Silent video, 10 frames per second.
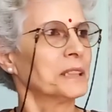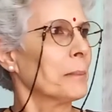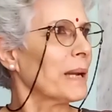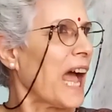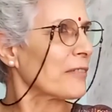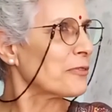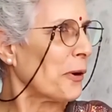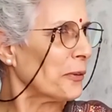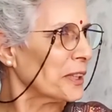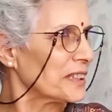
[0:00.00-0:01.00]
the Black
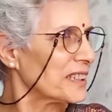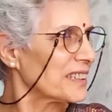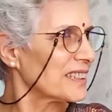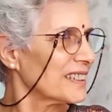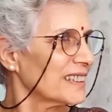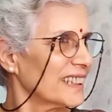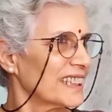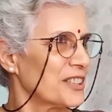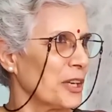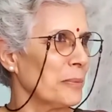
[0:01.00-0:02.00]
Forest
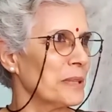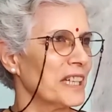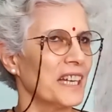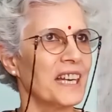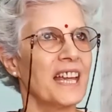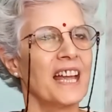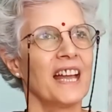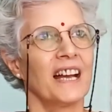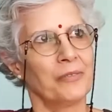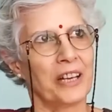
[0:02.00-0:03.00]
in Germany,
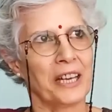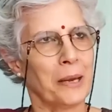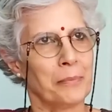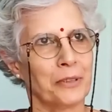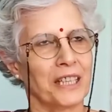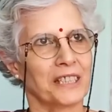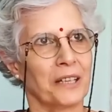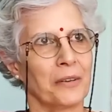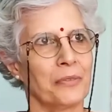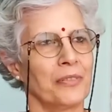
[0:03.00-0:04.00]
very
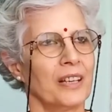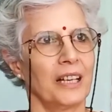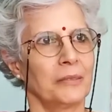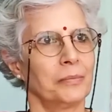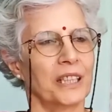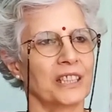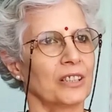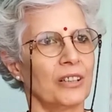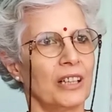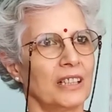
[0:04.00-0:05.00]
impressive. But
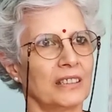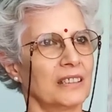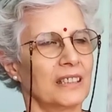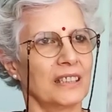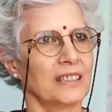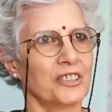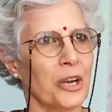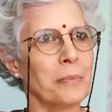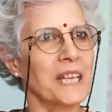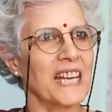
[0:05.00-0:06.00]

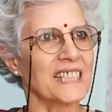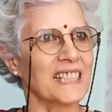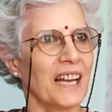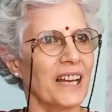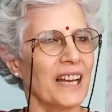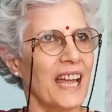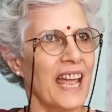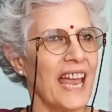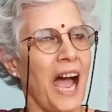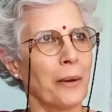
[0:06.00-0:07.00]
Germany is,
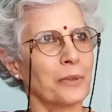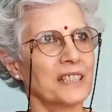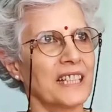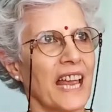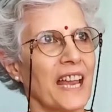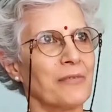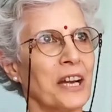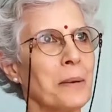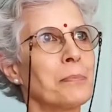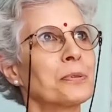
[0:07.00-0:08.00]
I would say, a
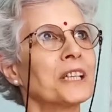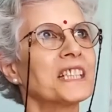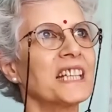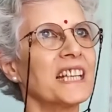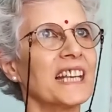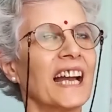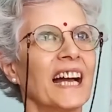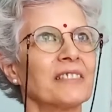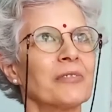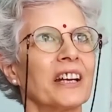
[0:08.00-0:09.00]
very pretty
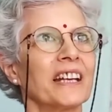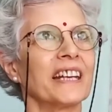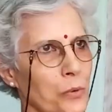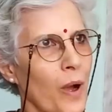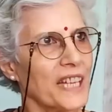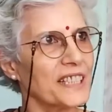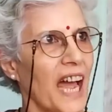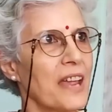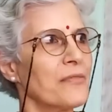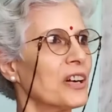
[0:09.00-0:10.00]
and very quite
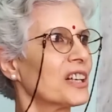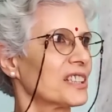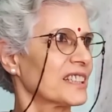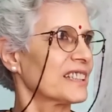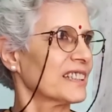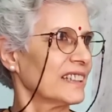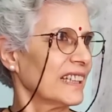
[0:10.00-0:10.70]
diverse